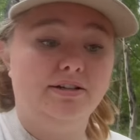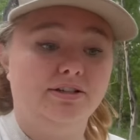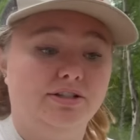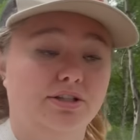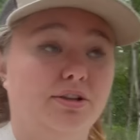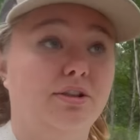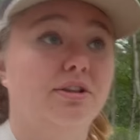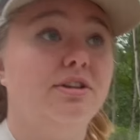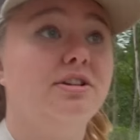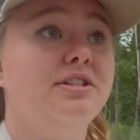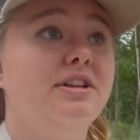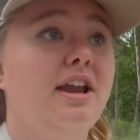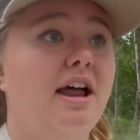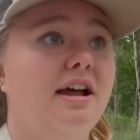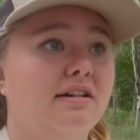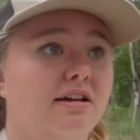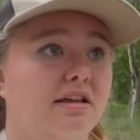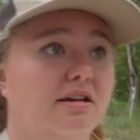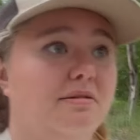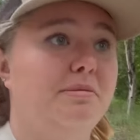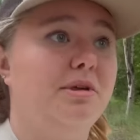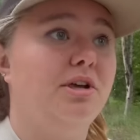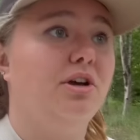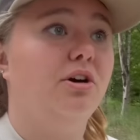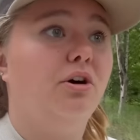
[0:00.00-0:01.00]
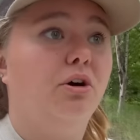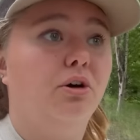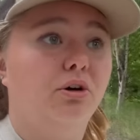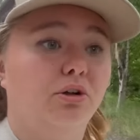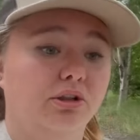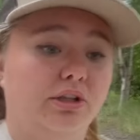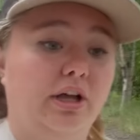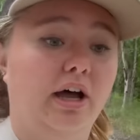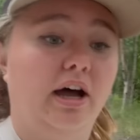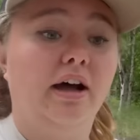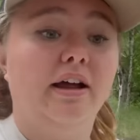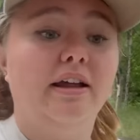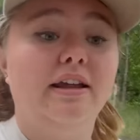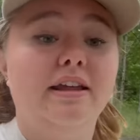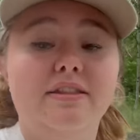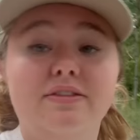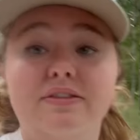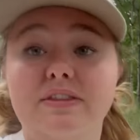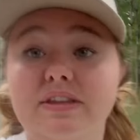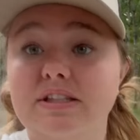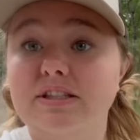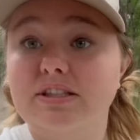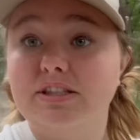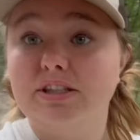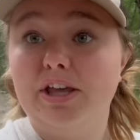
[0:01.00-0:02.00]
So there's not gonna be a whole lot in
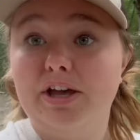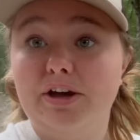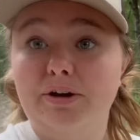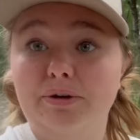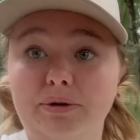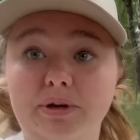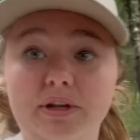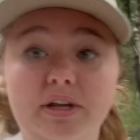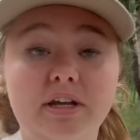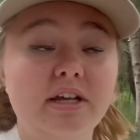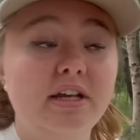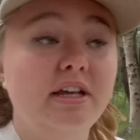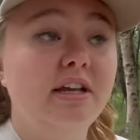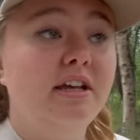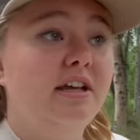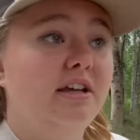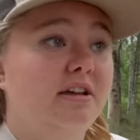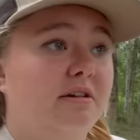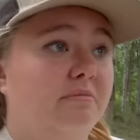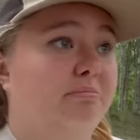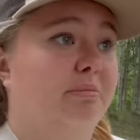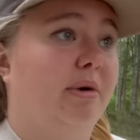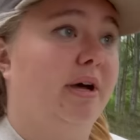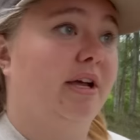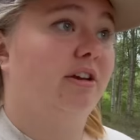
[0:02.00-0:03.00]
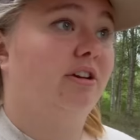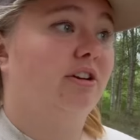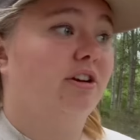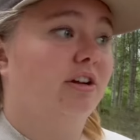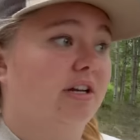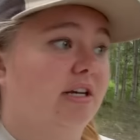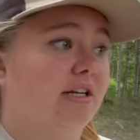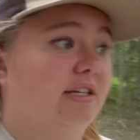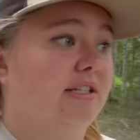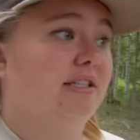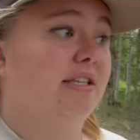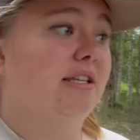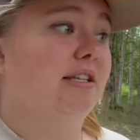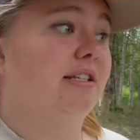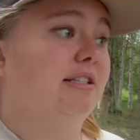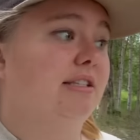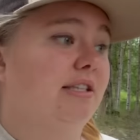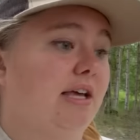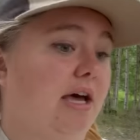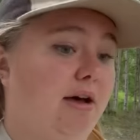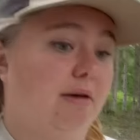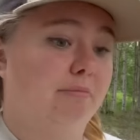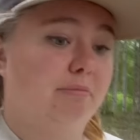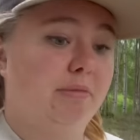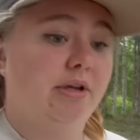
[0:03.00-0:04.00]
this load, but you're gonna see
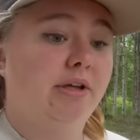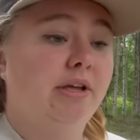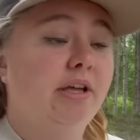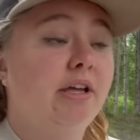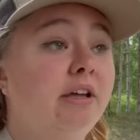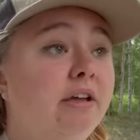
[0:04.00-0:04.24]
some.